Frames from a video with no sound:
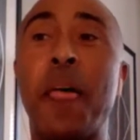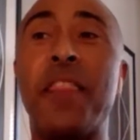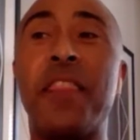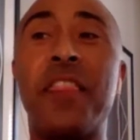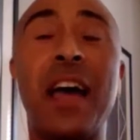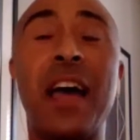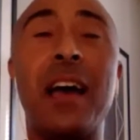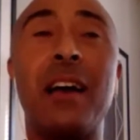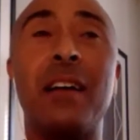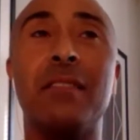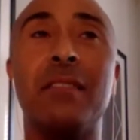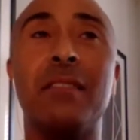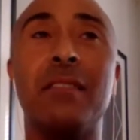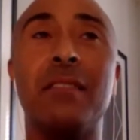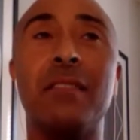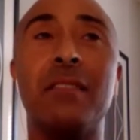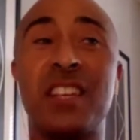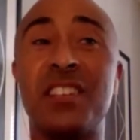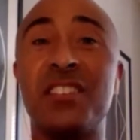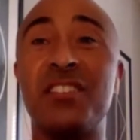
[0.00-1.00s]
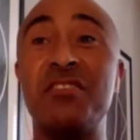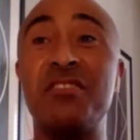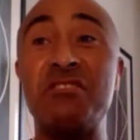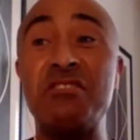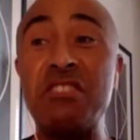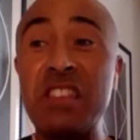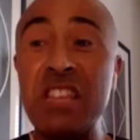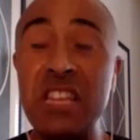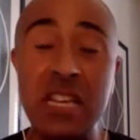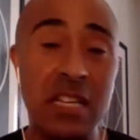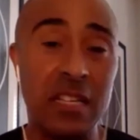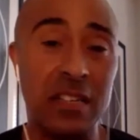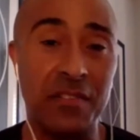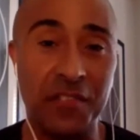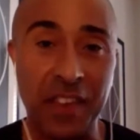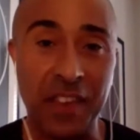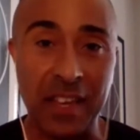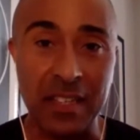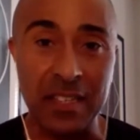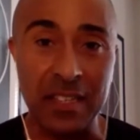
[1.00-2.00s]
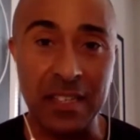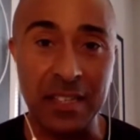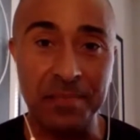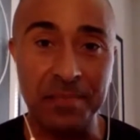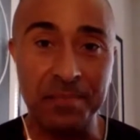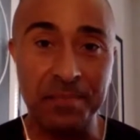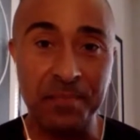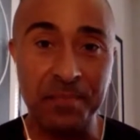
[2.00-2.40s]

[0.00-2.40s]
that doesn't need fixing.